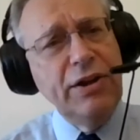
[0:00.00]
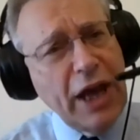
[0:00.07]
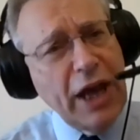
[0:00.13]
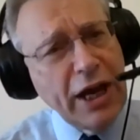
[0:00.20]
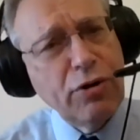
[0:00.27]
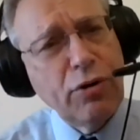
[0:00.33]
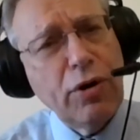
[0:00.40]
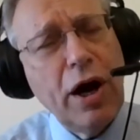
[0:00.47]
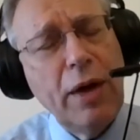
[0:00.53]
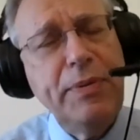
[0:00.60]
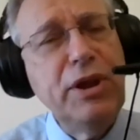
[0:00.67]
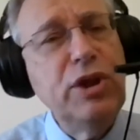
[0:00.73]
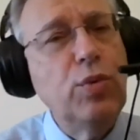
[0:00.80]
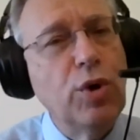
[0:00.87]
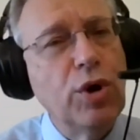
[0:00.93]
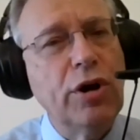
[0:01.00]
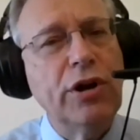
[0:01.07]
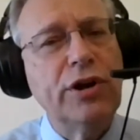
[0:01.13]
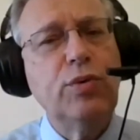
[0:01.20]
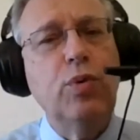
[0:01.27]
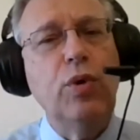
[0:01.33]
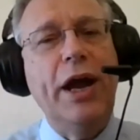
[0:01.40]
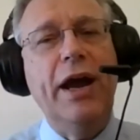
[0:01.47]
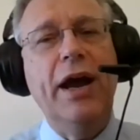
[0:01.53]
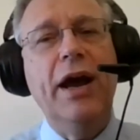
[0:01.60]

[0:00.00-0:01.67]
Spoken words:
grow up in a world where